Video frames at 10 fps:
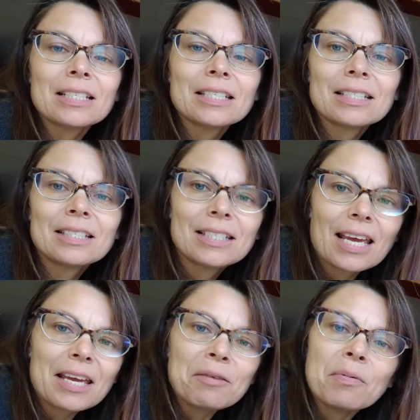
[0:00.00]

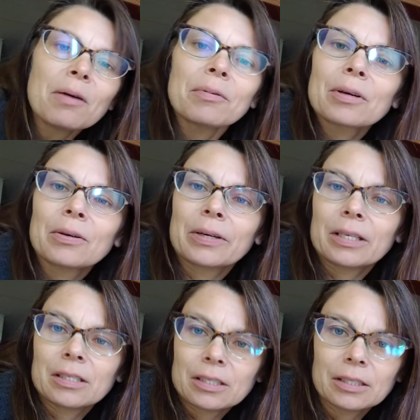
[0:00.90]
Today what we're going
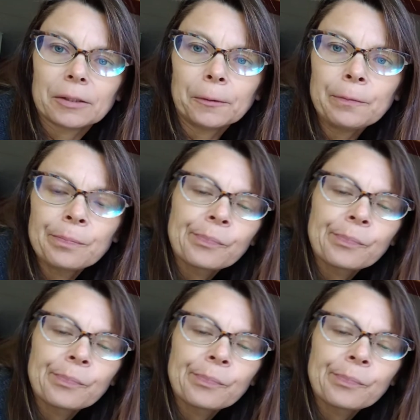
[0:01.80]
to do